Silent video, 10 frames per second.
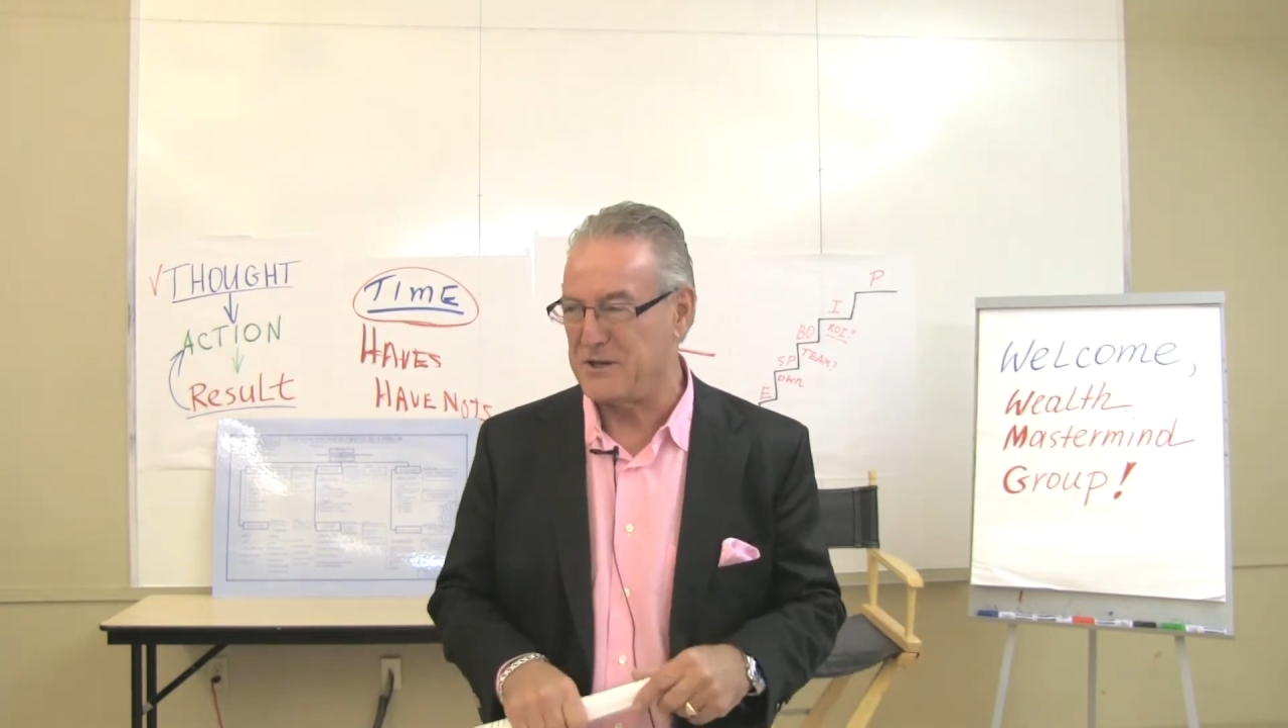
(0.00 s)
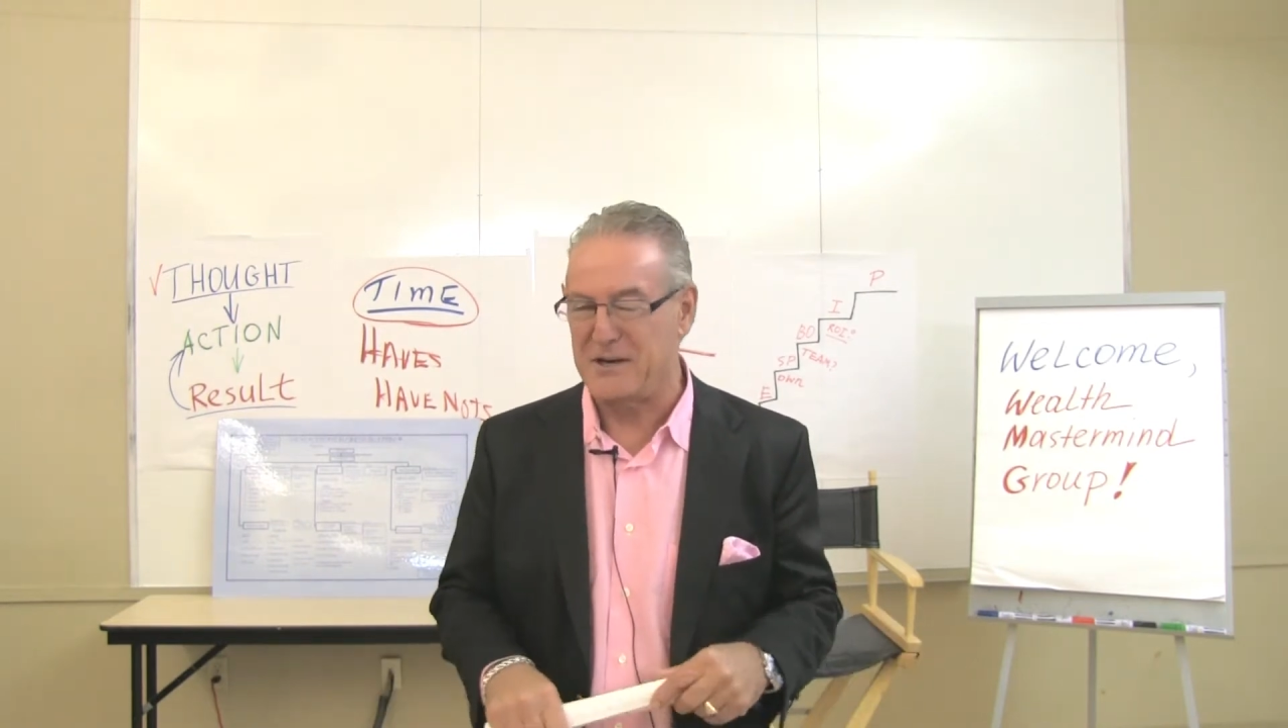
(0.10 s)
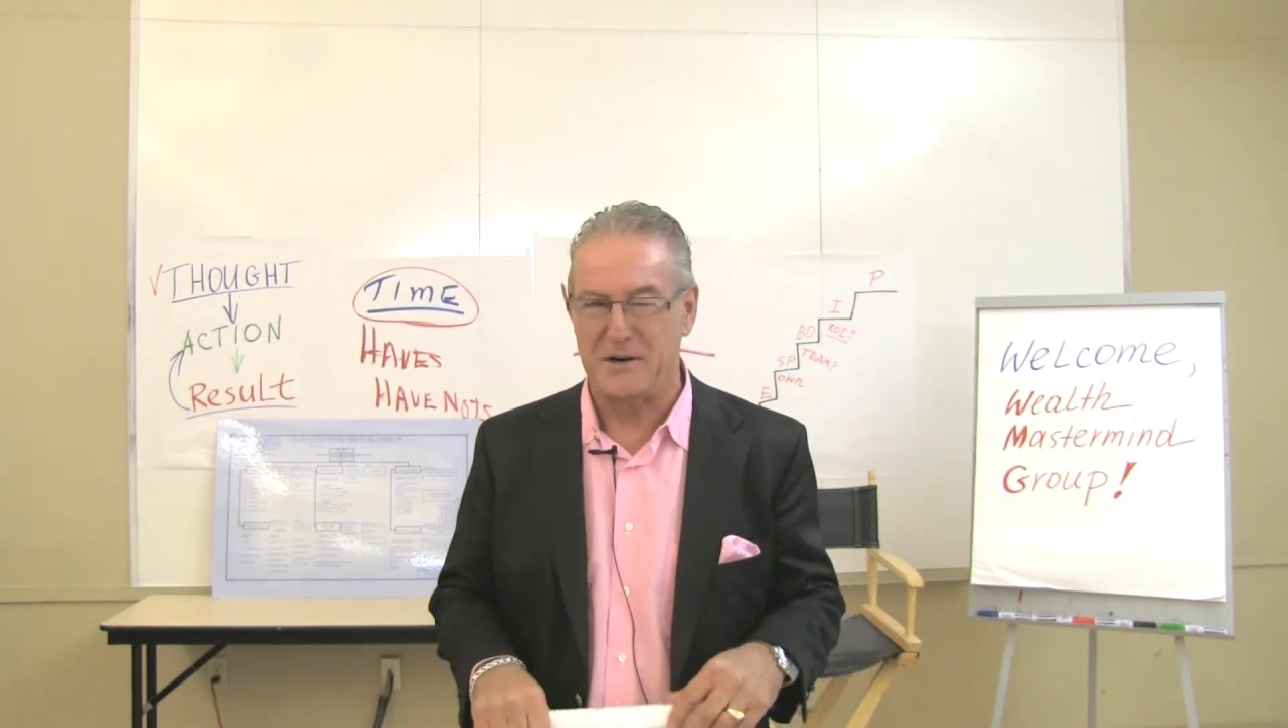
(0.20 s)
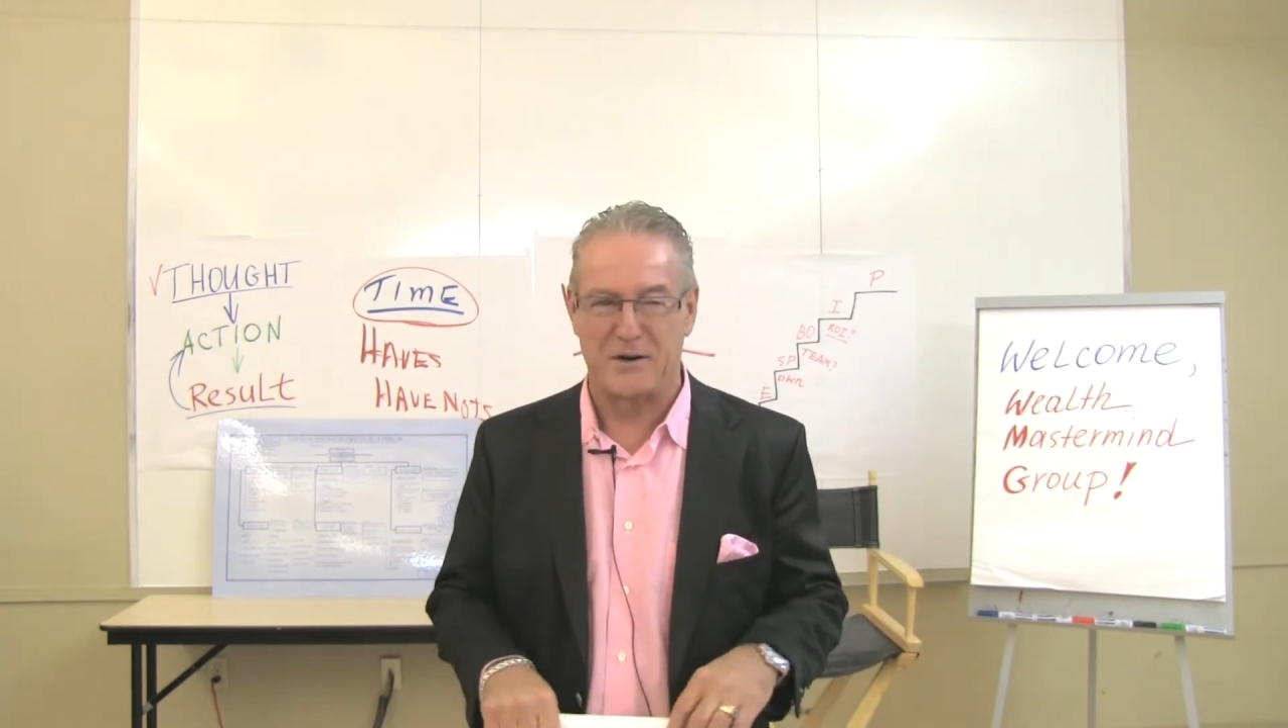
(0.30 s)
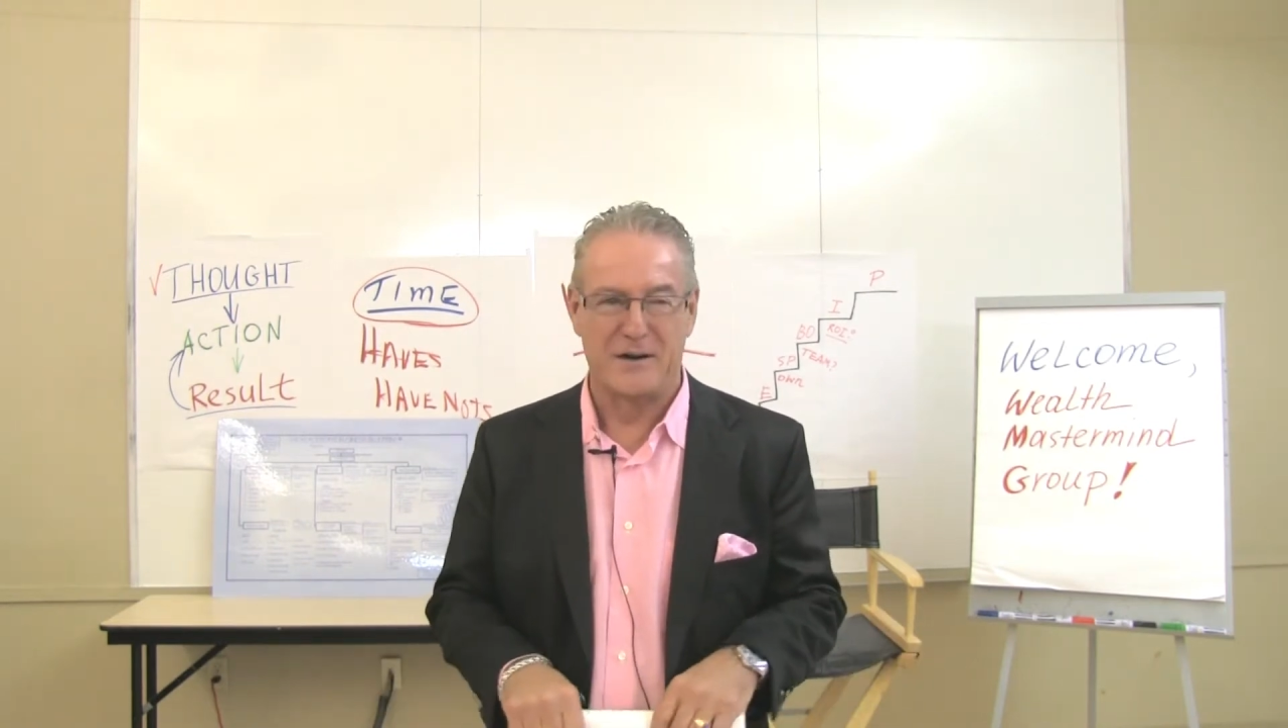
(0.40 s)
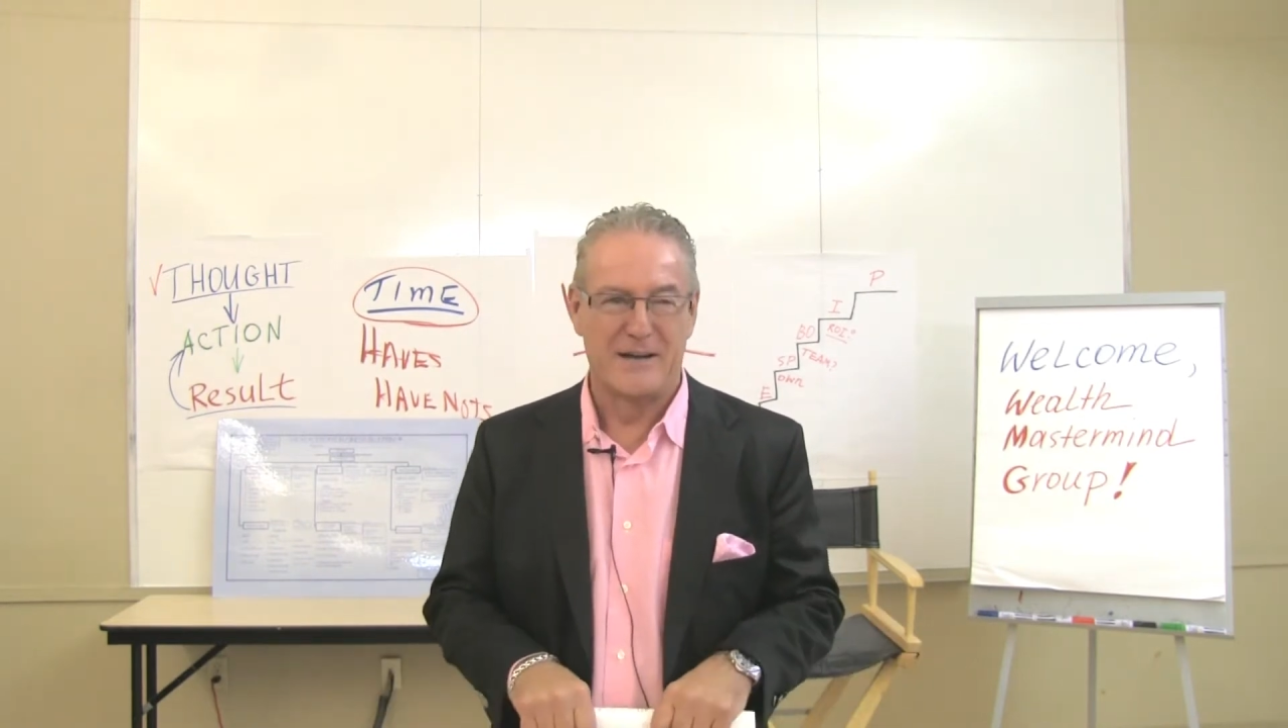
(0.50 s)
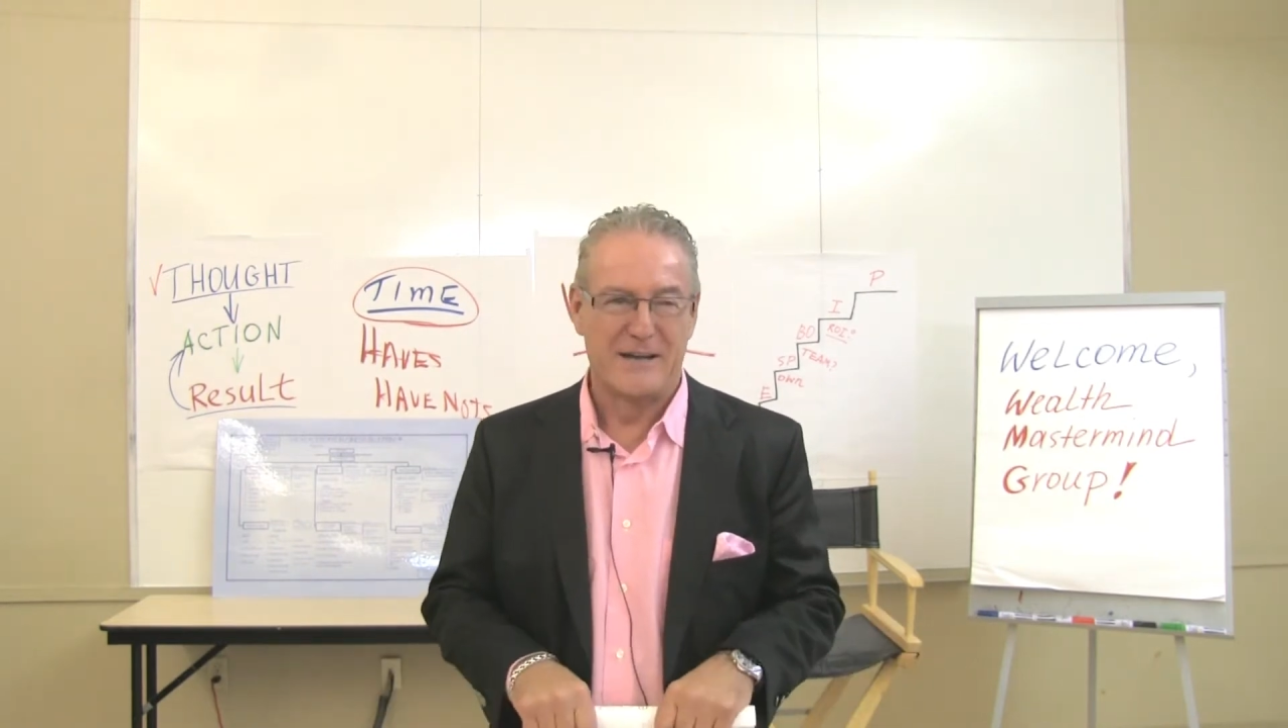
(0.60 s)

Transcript: here.